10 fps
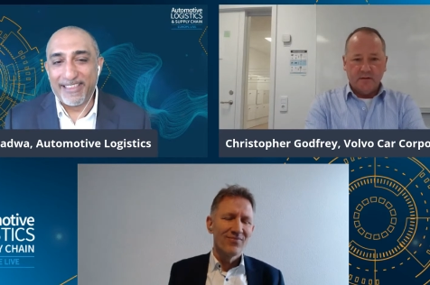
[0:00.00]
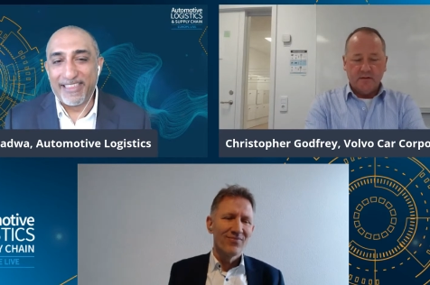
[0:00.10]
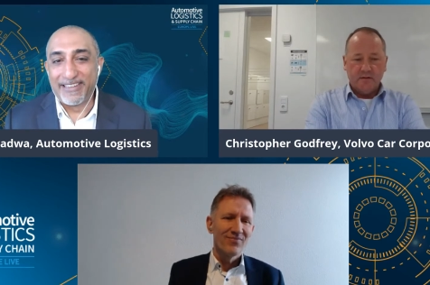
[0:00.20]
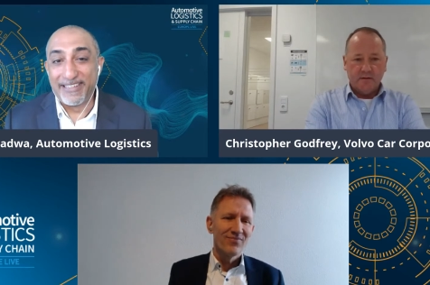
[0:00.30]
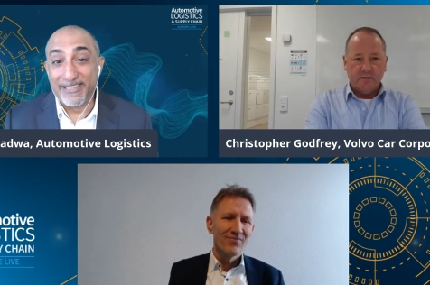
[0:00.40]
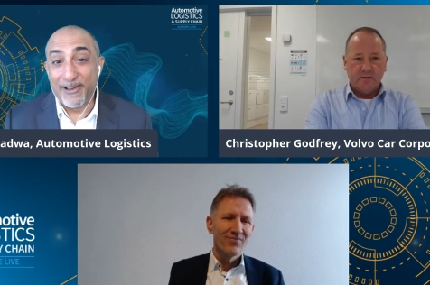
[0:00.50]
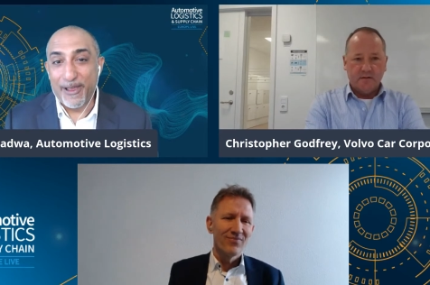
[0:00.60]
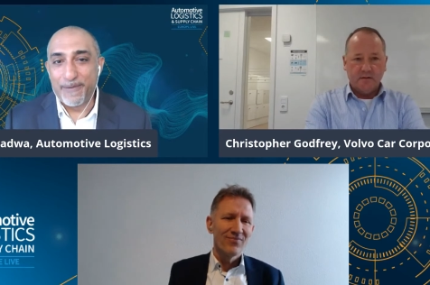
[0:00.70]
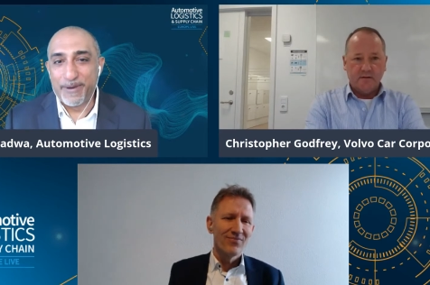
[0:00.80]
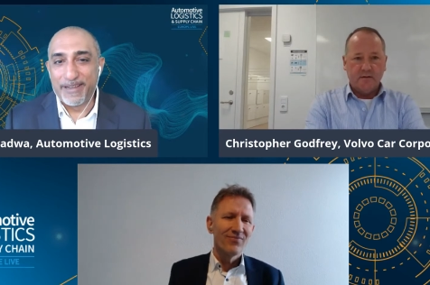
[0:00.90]
Speaker 1: the
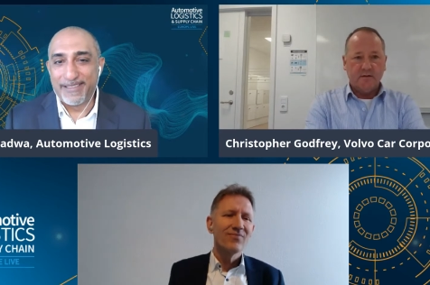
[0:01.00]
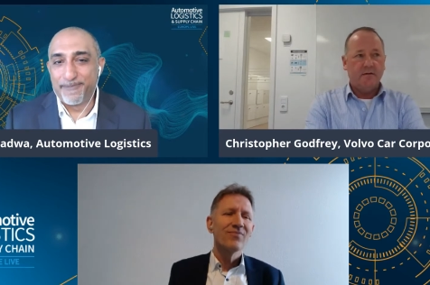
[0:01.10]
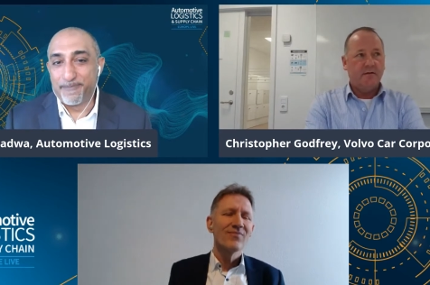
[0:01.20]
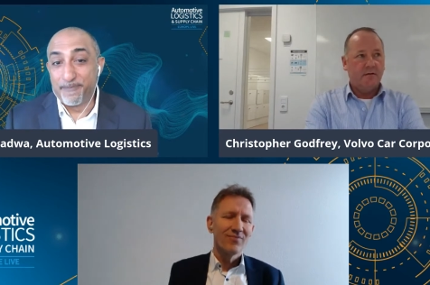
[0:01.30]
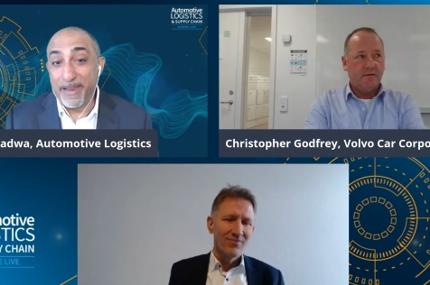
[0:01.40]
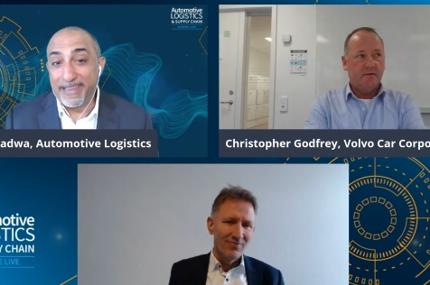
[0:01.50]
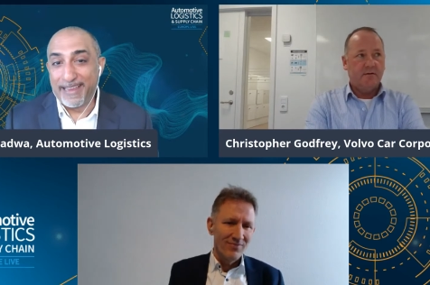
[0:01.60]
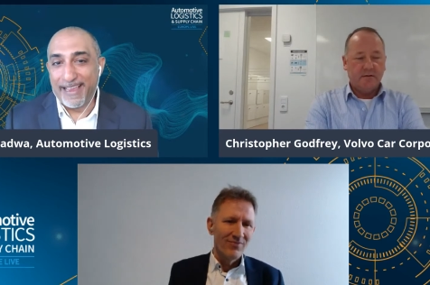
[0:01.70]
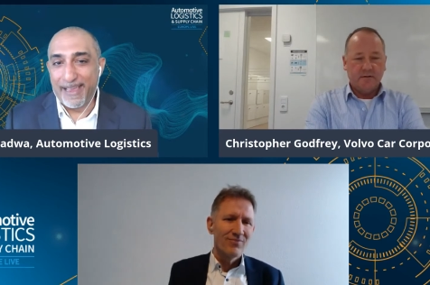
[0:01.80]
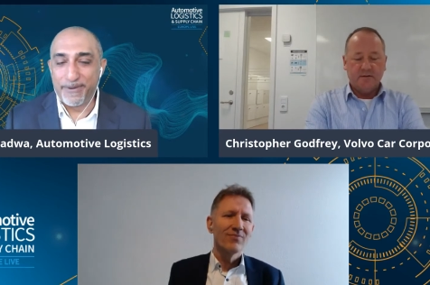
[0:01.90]
desire, but it's
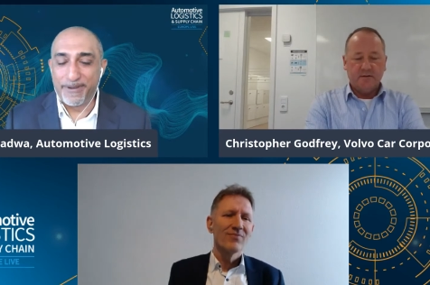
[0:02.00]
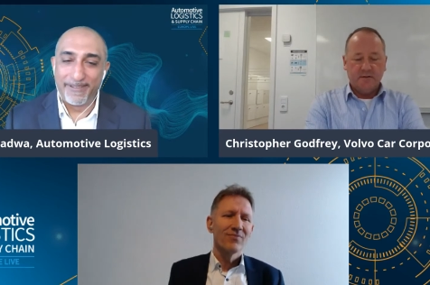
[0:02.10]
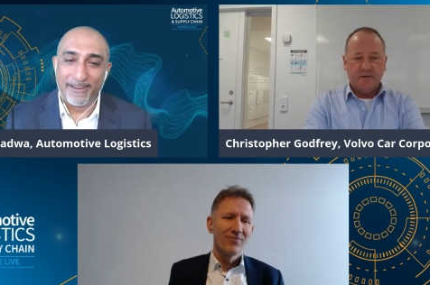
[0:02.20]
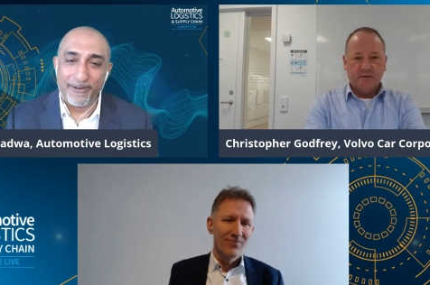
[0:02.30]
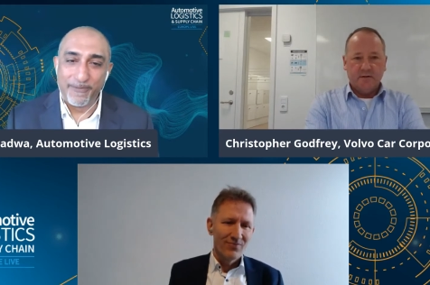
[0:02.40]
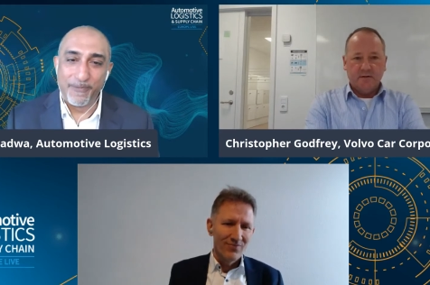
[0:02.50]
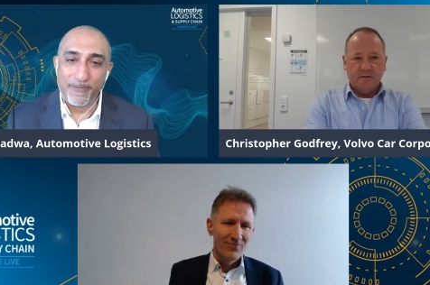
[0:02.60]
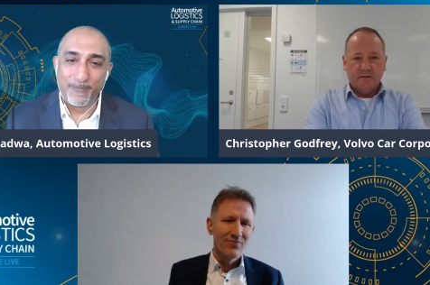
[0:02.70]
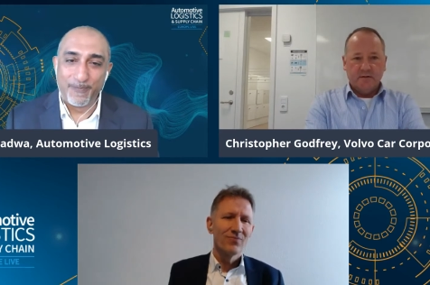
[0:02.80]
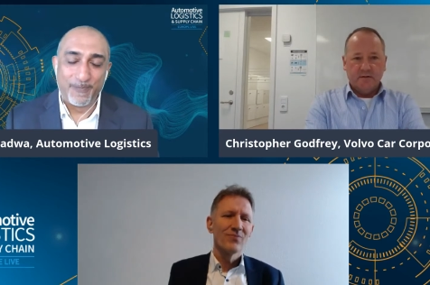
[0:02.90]
making it happen. You know.
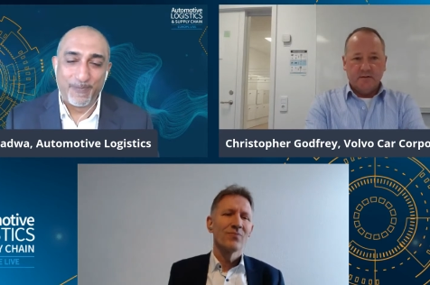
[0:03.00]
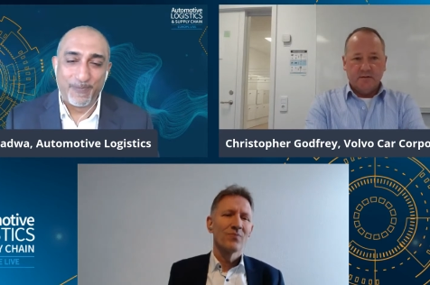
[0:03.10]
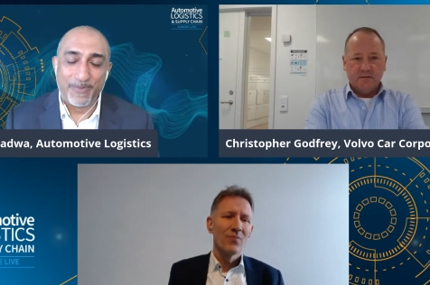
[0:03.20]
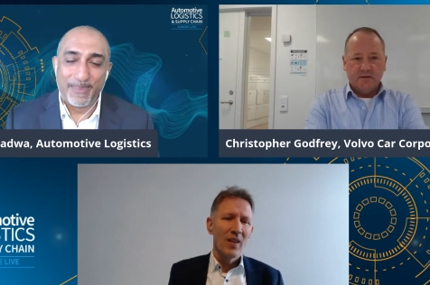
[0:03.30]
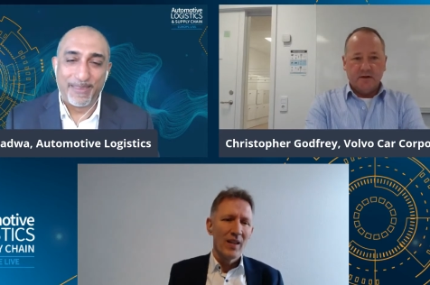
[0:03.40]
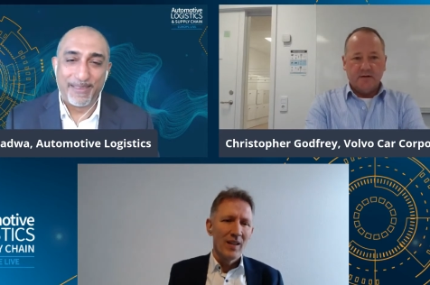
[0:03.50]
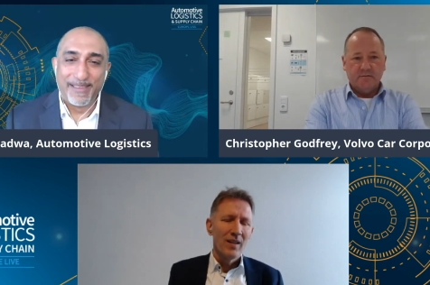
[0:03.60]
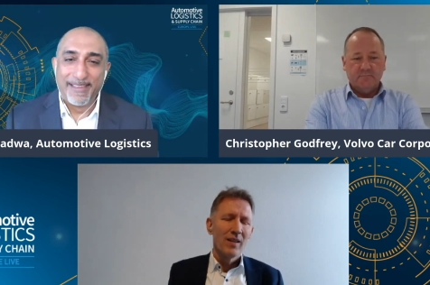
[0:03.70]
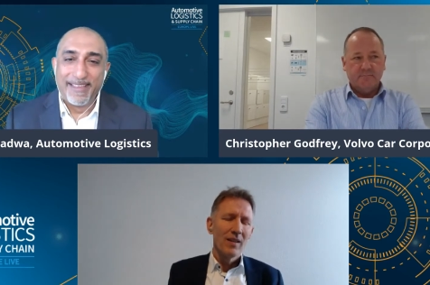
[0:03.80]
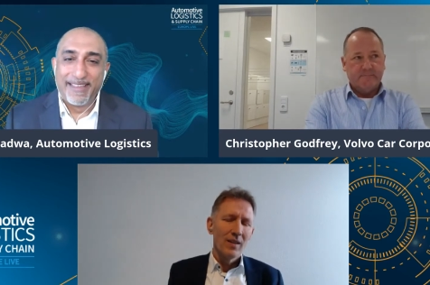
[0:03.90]
Speaker 2: Yeah.
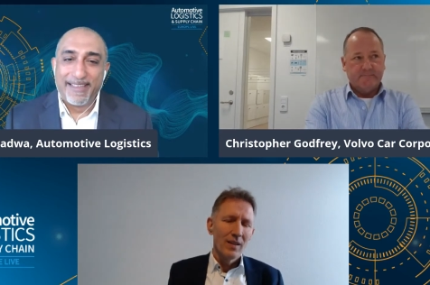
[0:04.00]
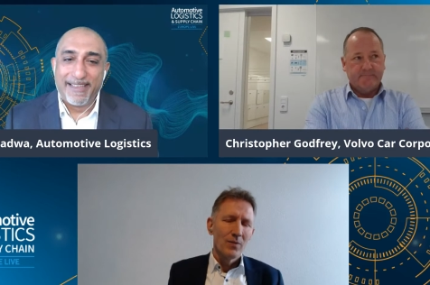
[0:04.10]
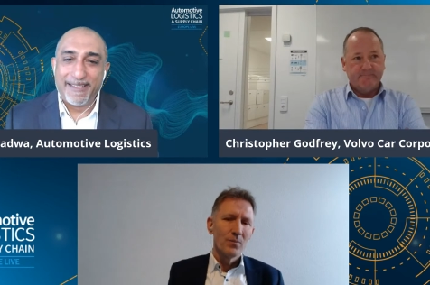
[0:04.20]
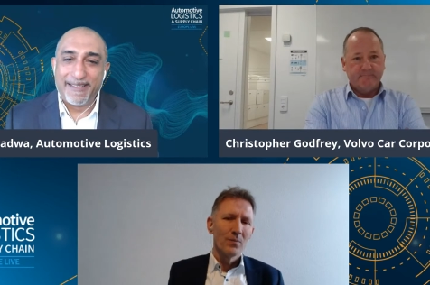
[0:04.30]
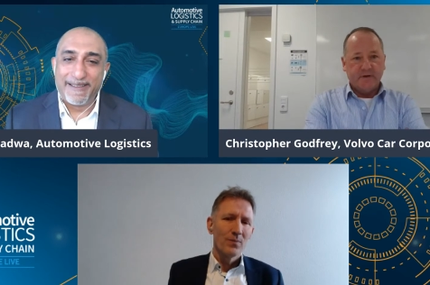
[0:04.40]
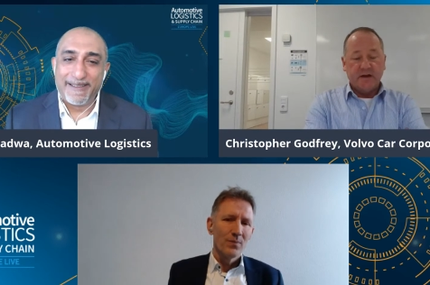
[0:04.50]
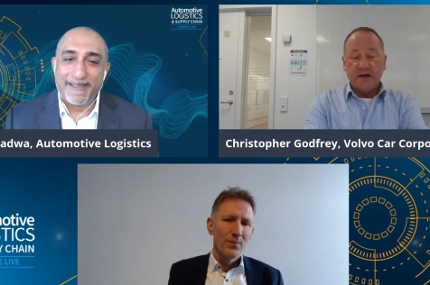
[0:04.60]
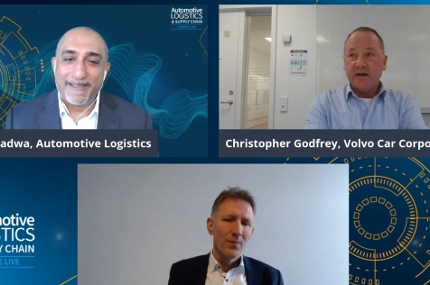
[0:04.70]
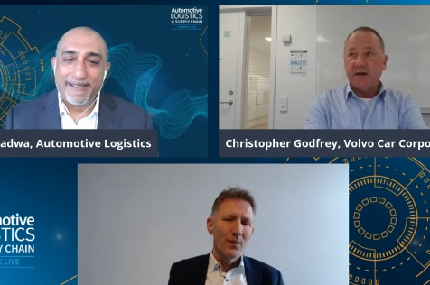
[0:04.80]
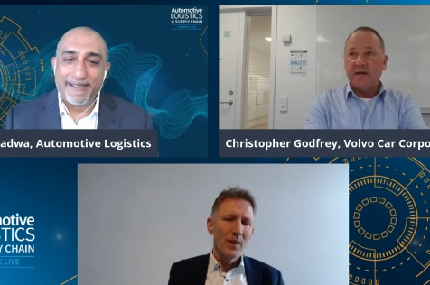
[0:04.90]

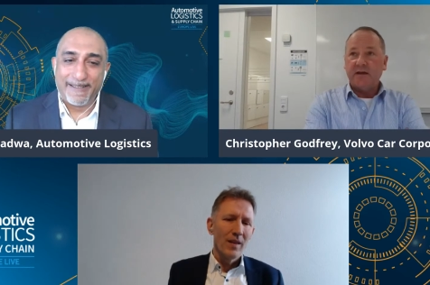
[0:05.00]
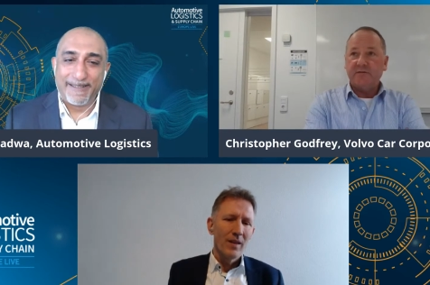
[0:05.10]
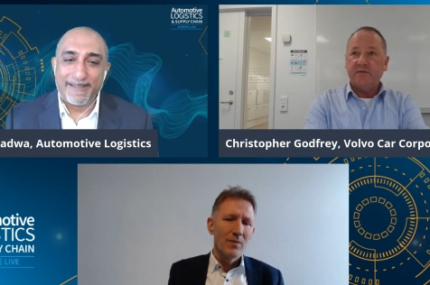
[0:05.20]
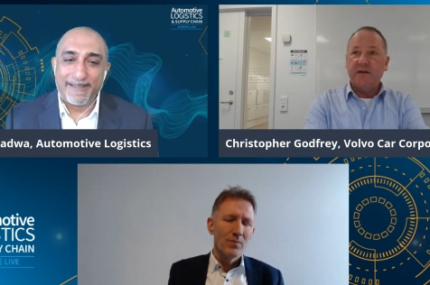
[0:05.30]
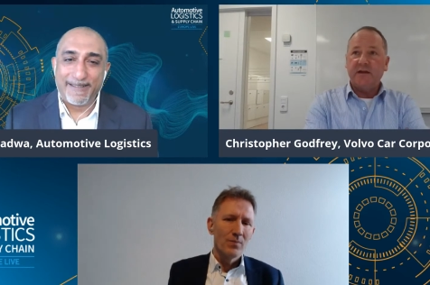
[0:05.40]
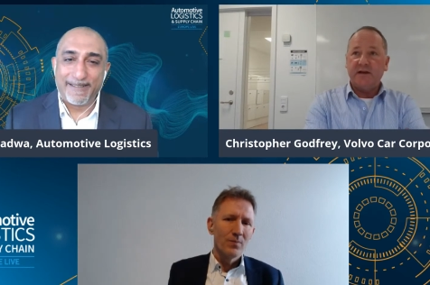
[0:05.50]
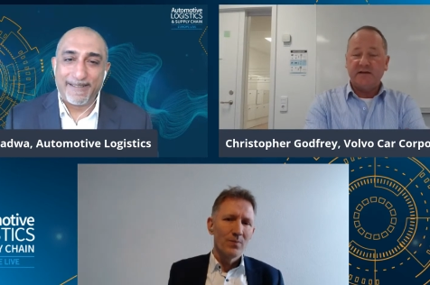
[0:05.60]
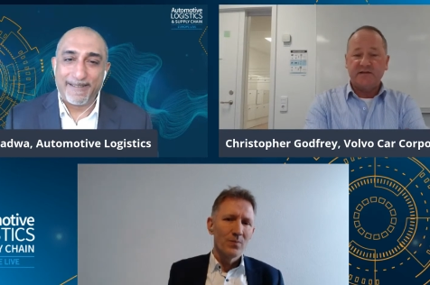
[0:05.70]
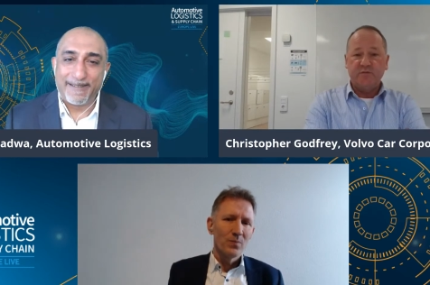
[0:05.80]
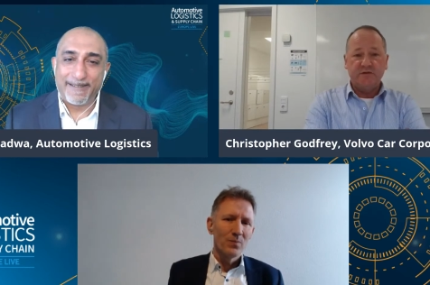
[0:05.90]
And I, and I think it
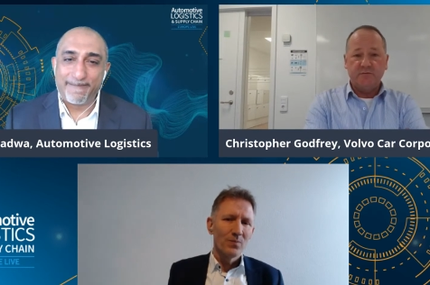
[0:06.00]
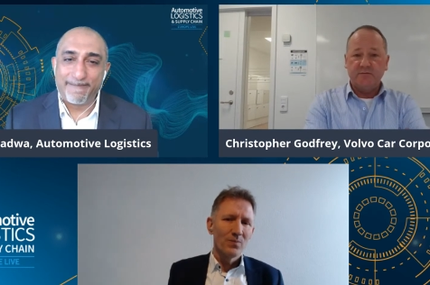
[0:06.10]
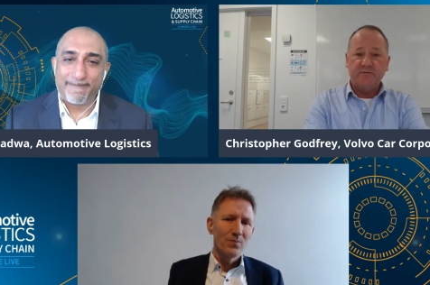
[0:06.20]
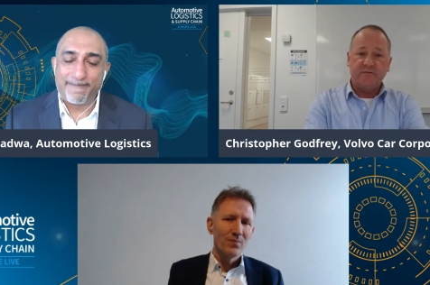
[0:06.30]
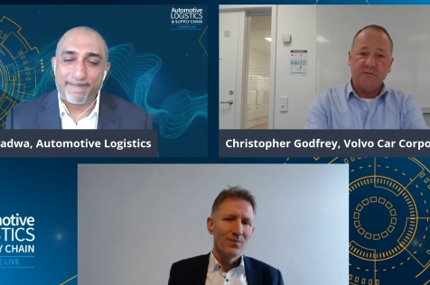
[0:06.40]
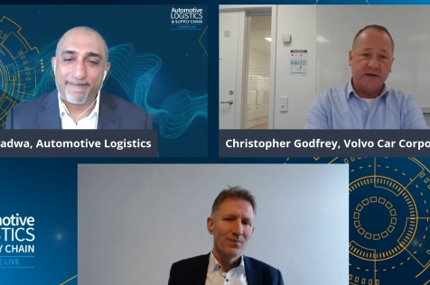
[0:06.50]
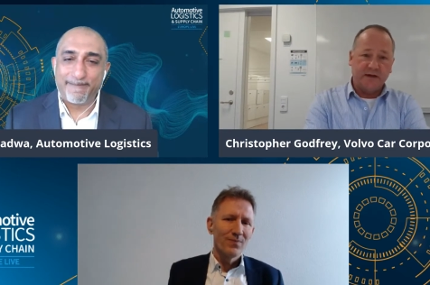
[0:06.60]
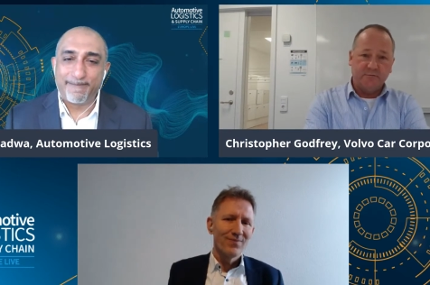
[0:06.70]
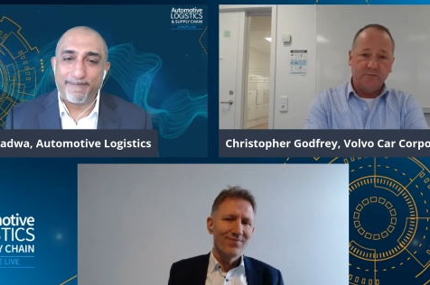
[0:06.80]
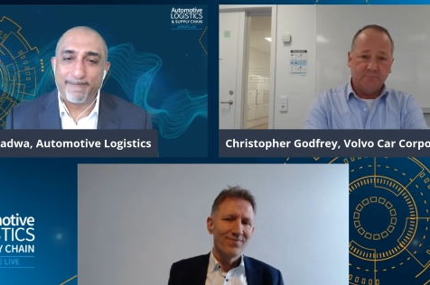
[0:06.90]
has to be driven from
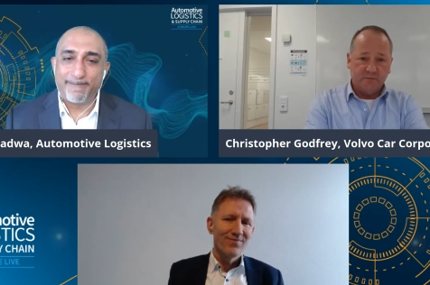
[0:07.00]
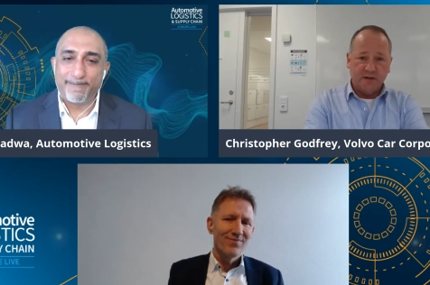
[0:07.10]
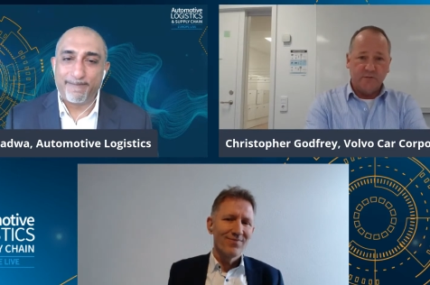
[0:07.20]
that level,